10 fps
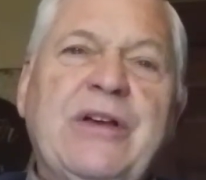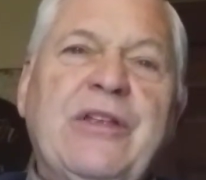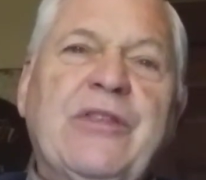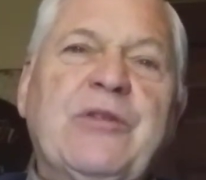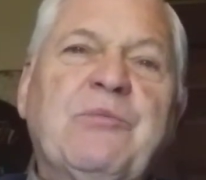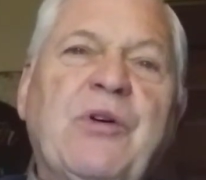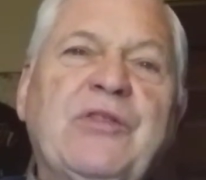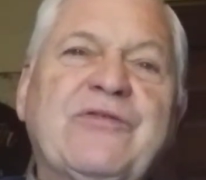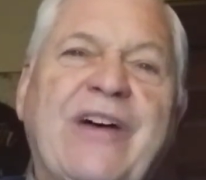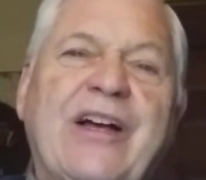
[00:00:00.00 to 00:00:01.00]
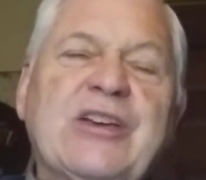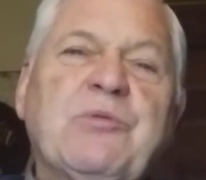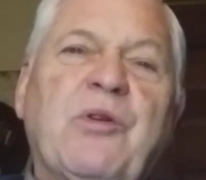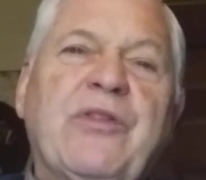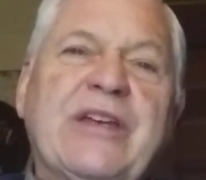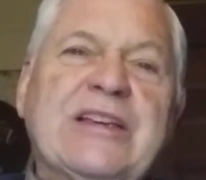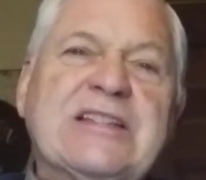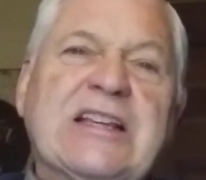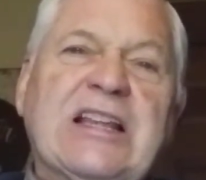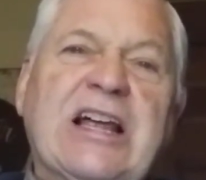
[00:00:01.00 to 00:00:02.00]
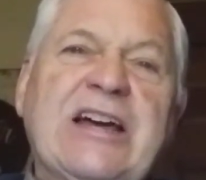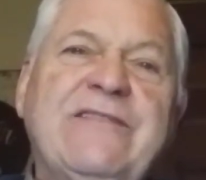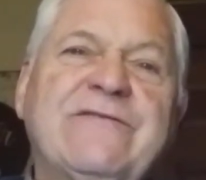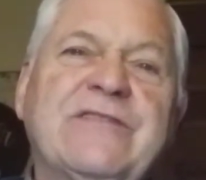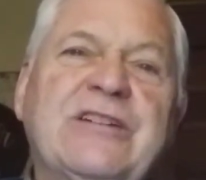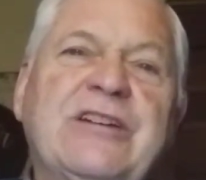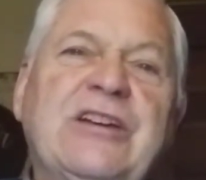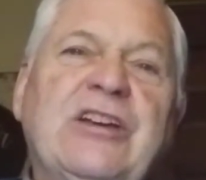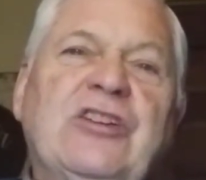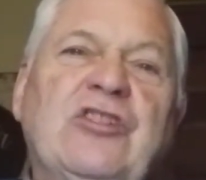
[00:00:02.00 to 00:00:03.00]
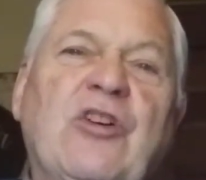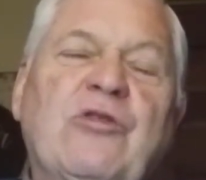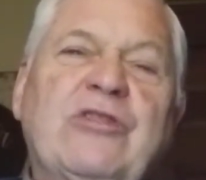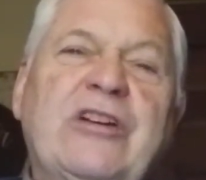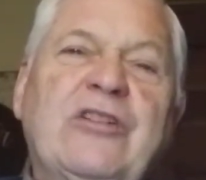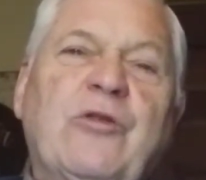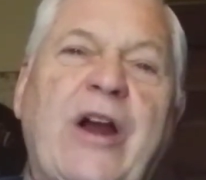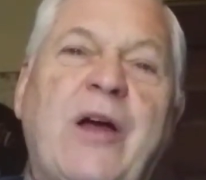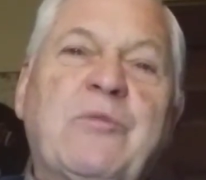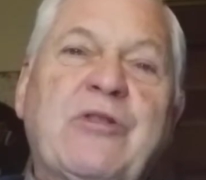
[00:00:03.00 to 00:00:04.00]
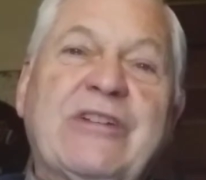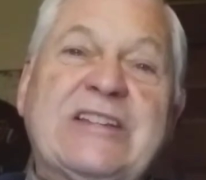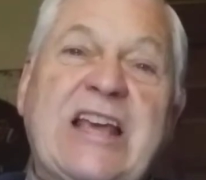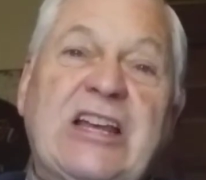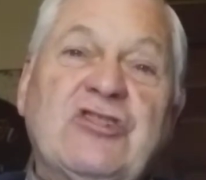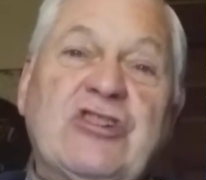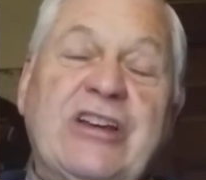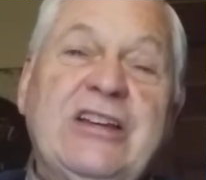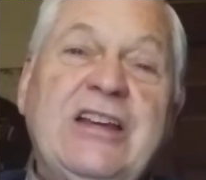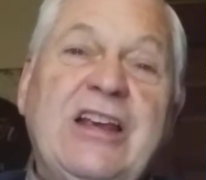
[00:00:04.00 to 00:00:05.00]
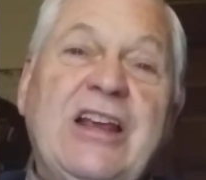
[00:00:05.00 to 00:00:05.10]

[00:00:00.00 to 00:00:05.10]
The most valuable things in life don't grab your attention.